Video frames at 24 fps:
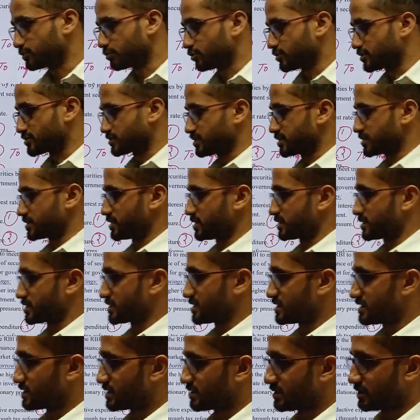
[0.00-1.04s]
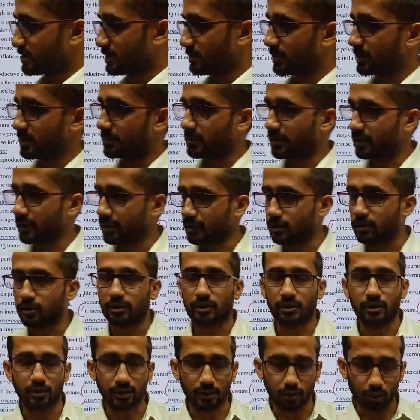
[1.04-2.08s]
policy, it is determined by
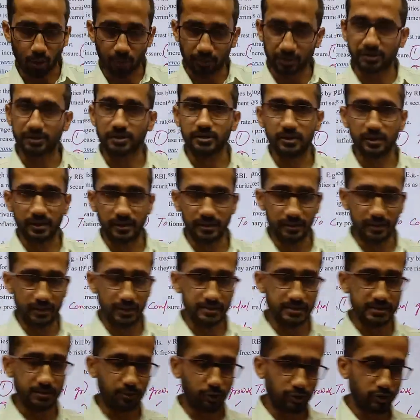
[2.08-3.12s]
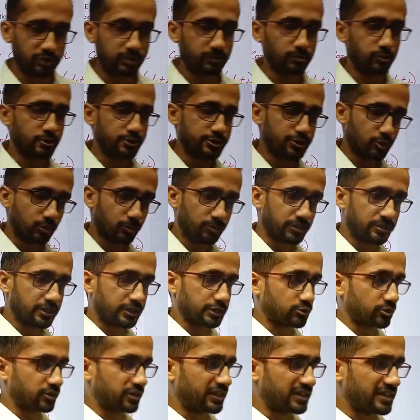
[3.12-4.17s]
a committee. There is a monetary policy committee.
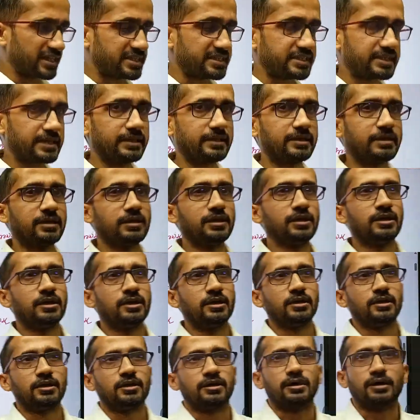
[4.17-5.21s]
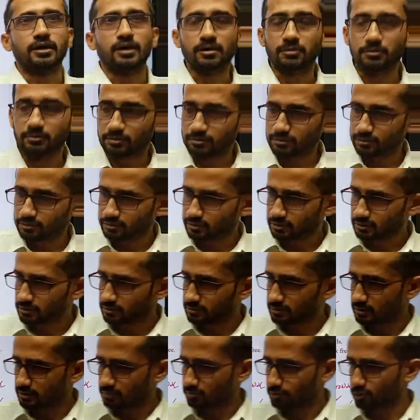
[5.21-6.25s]
Actually, initially
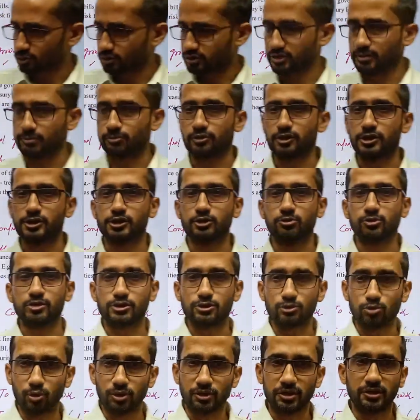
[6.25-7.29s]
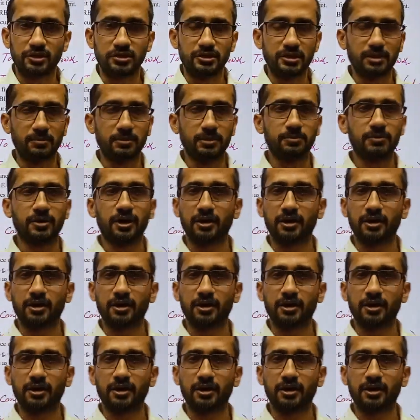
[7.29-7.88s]
the monetary policy was solely determined by